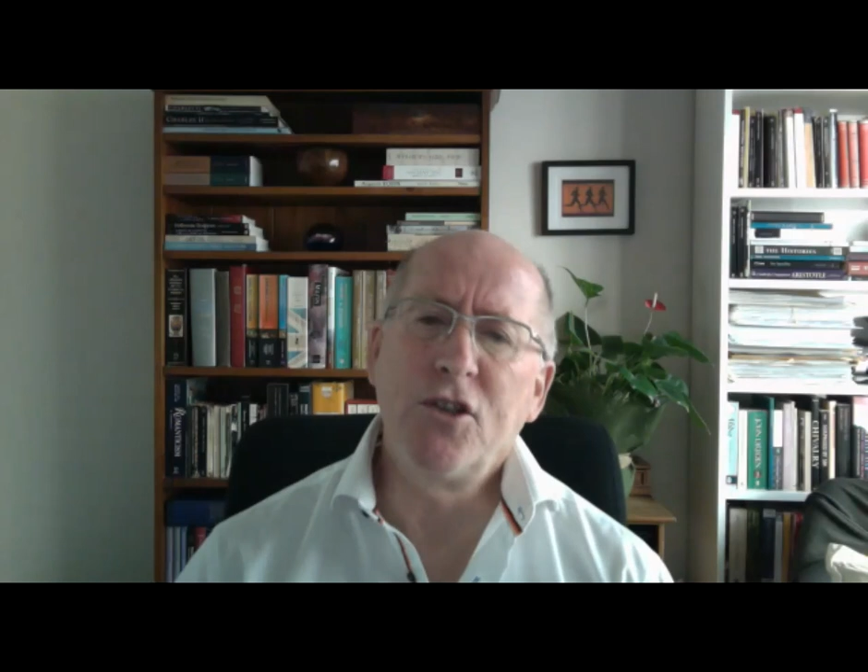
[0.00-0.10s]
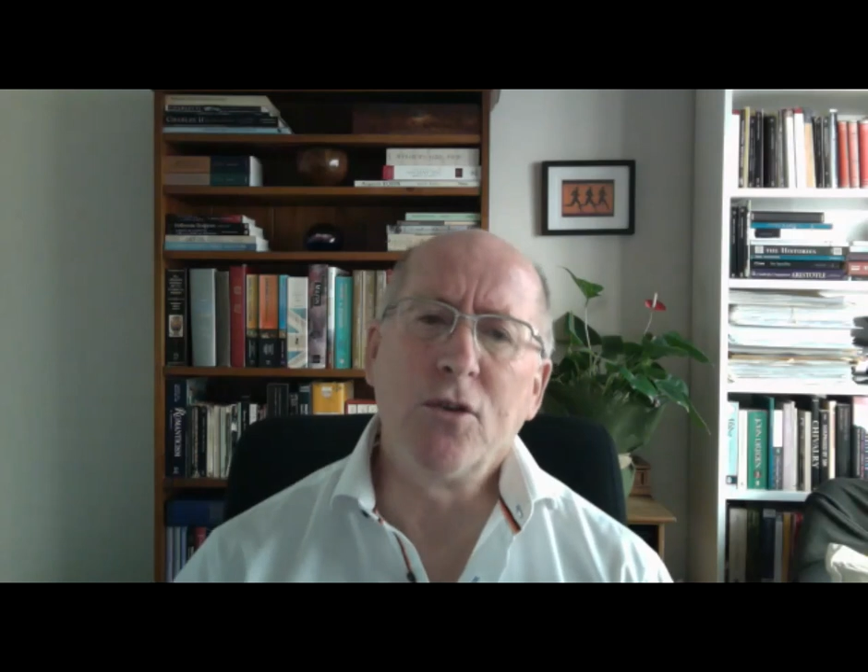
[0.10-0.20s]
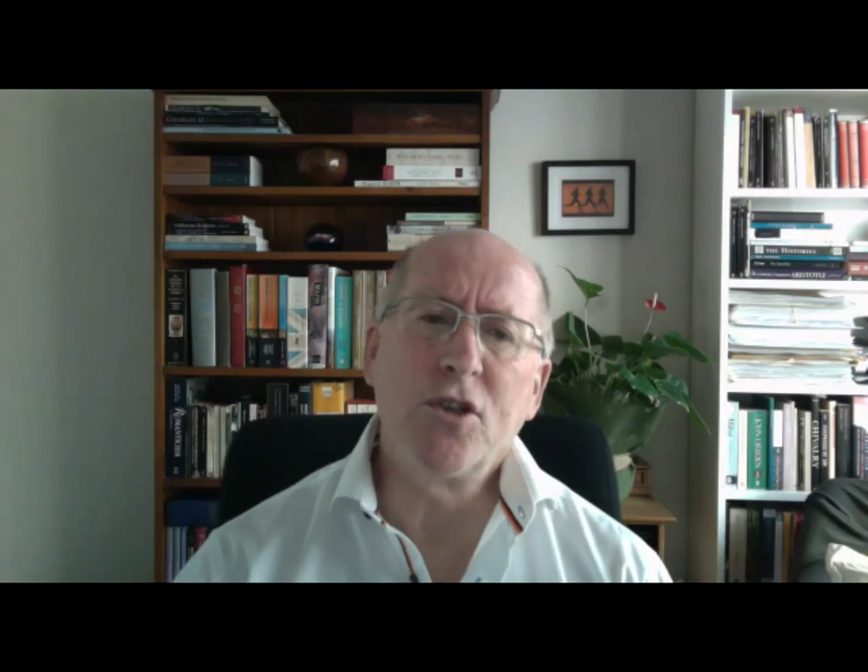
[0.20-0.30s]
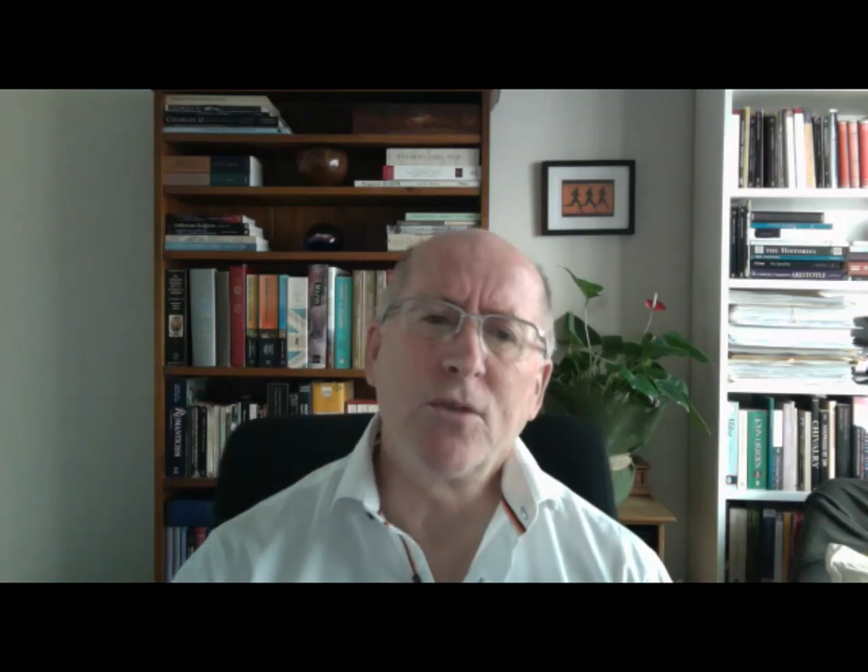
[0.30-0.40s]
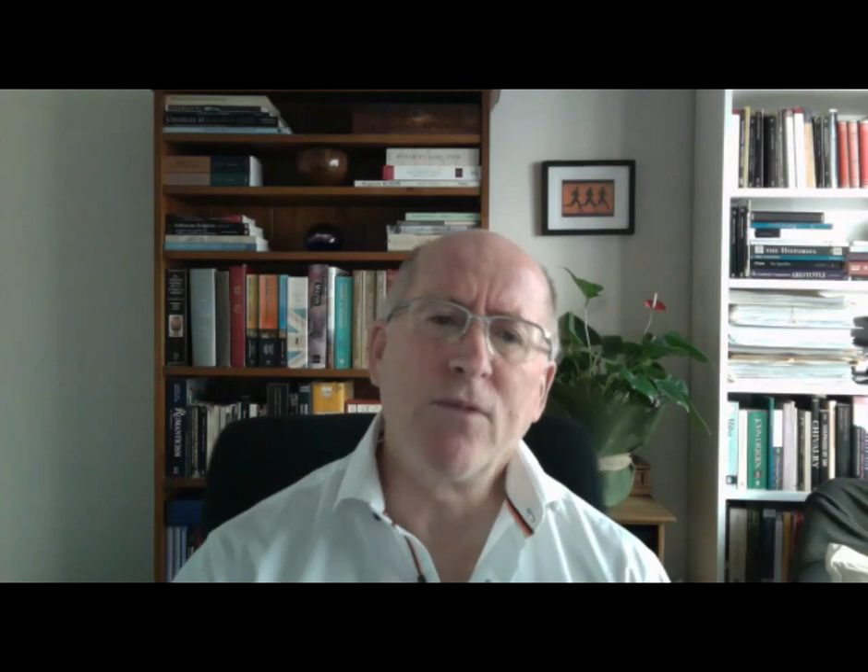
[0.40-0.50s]

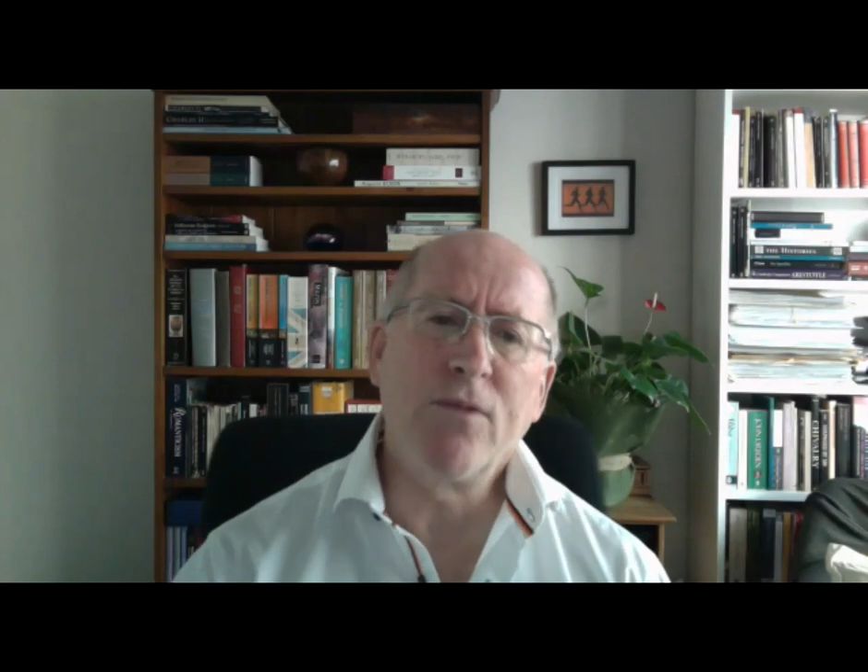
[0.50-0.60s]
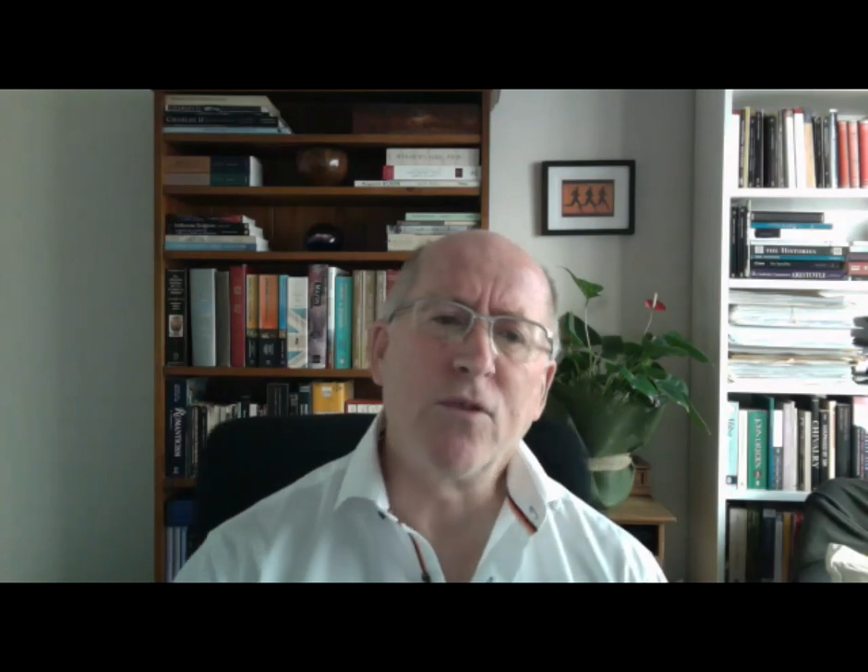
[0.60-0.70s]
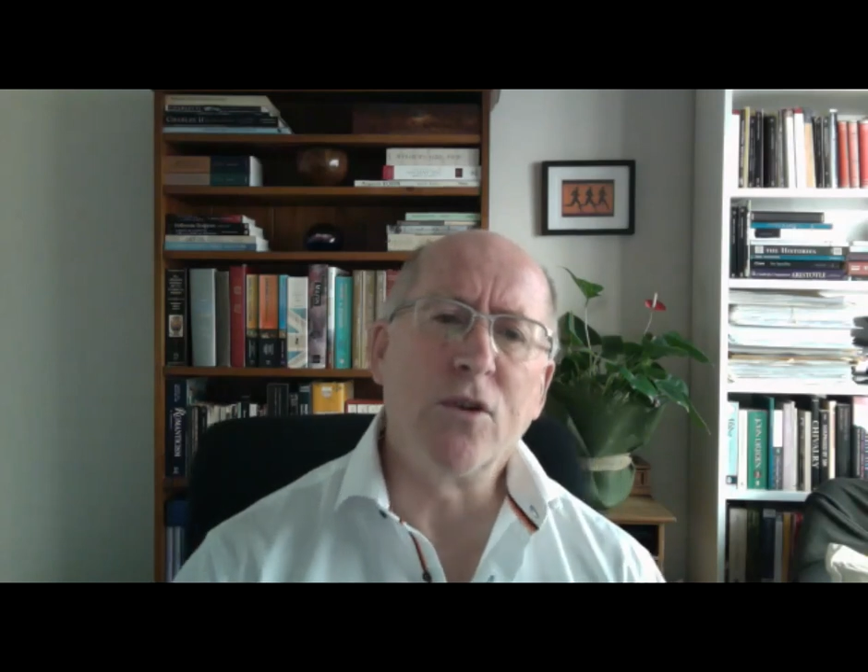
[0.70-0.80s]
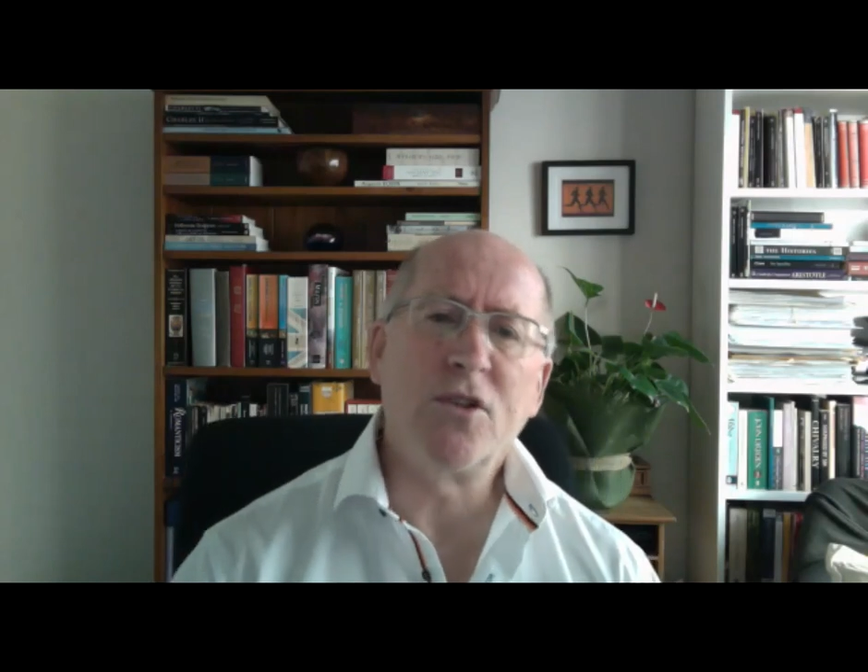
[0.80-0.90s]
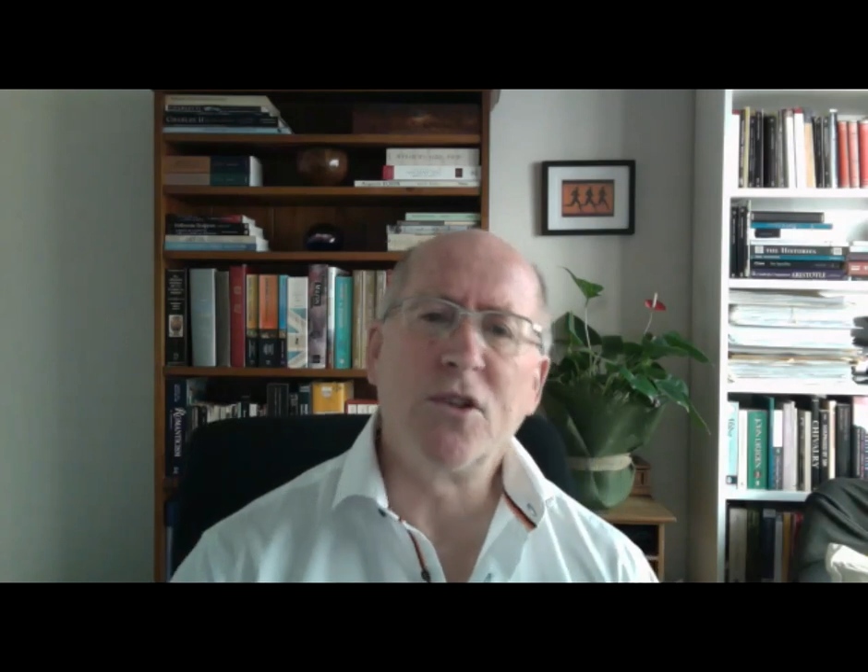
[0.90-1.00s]
used to
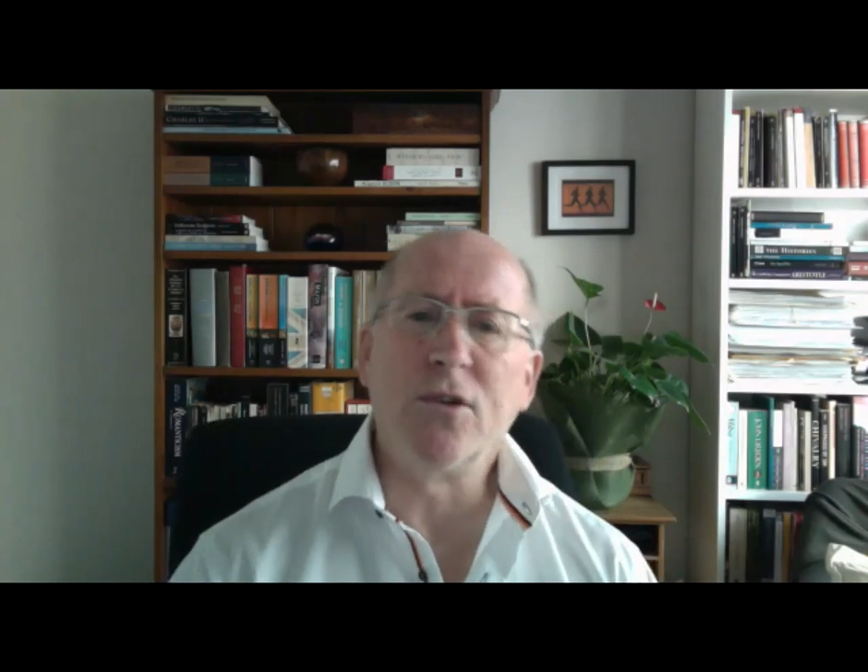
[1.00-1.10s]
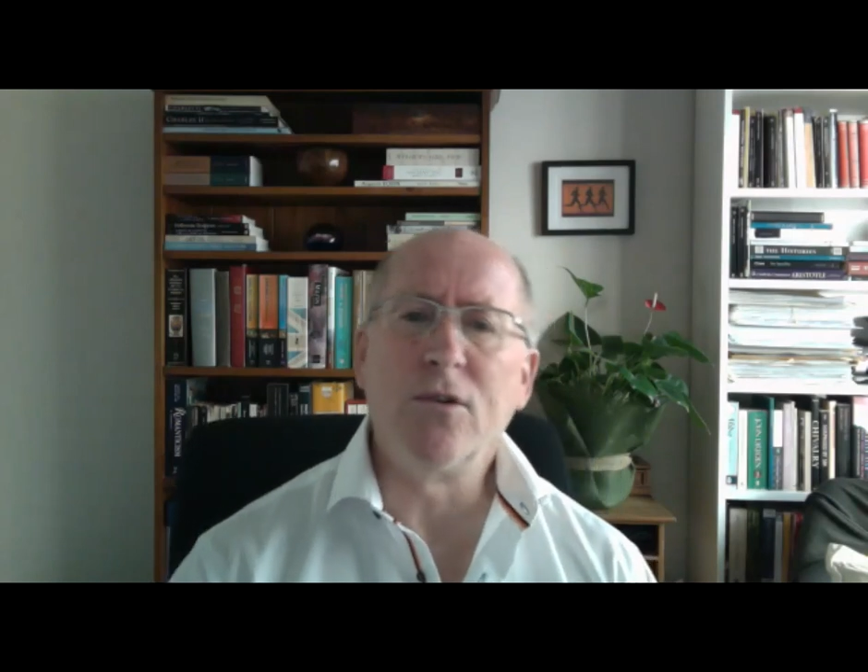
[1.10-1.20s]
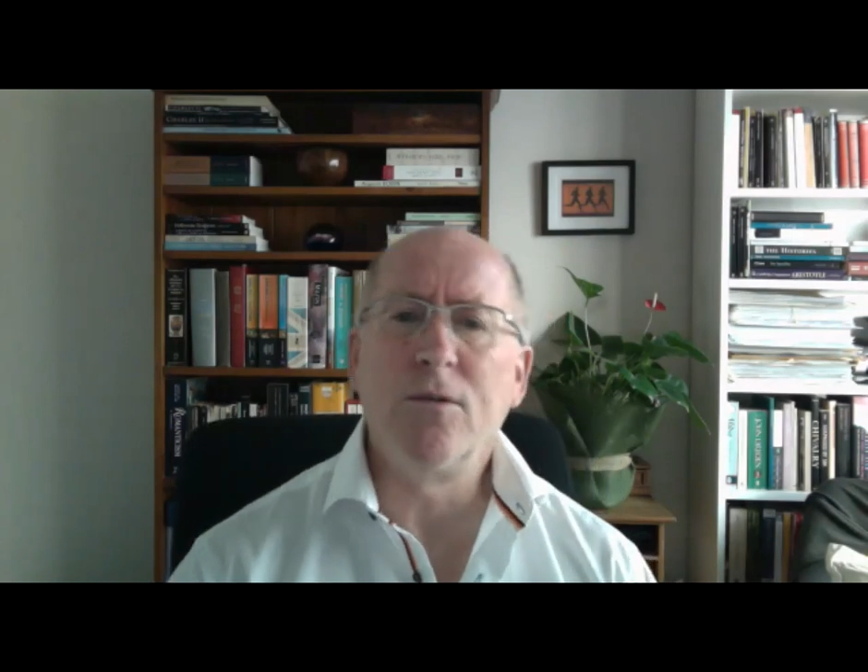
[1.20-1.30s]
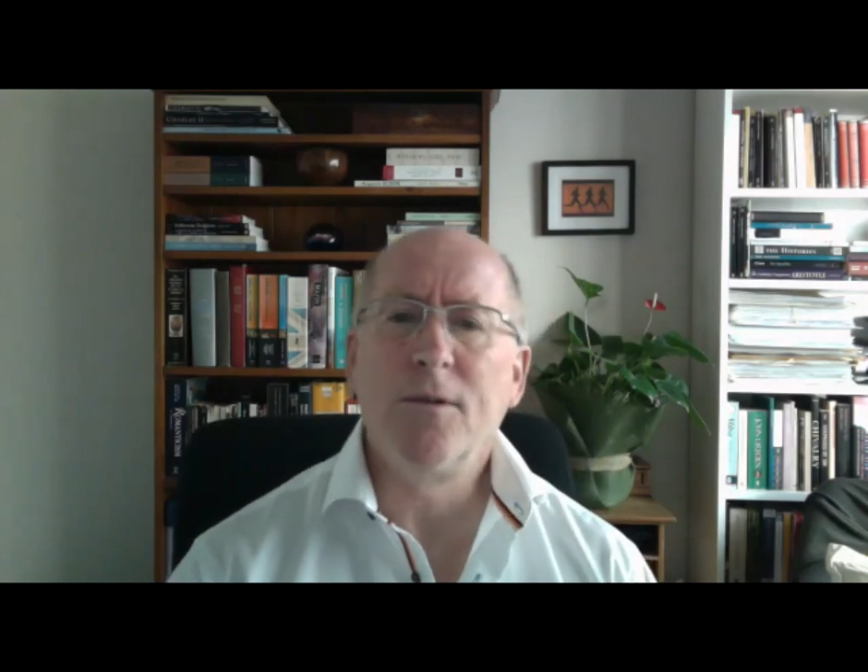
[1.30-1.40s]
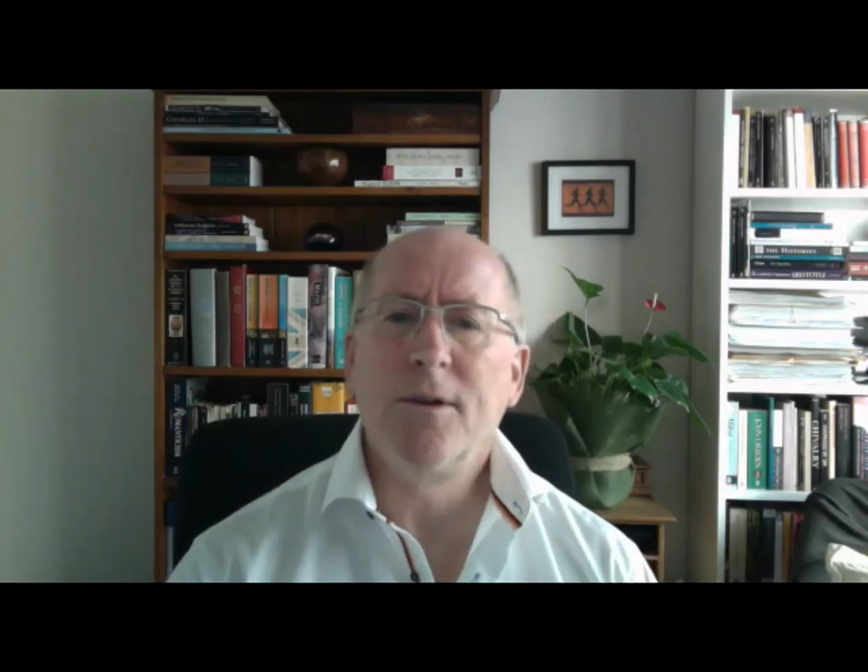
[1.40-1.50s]
refer
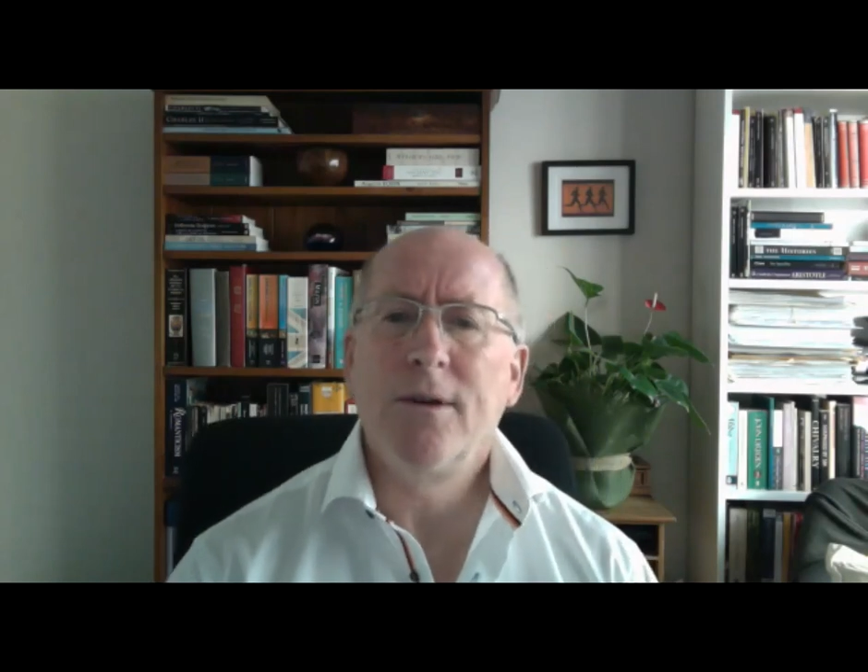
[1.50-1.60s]
to